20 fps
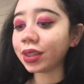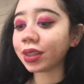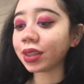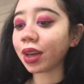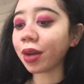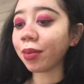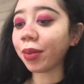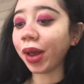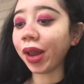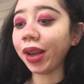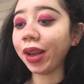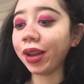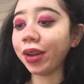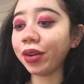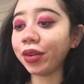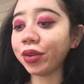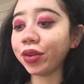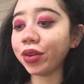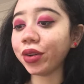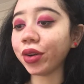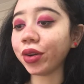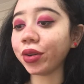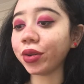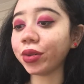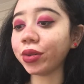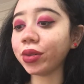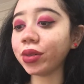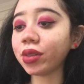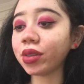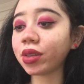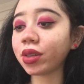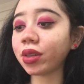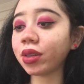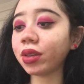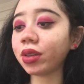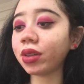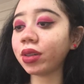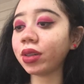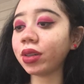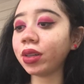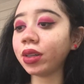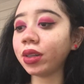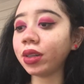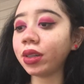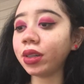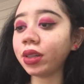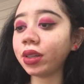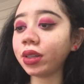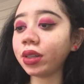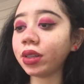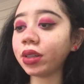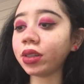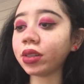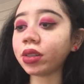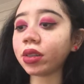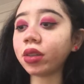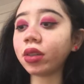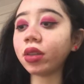Got my little nose. Here's a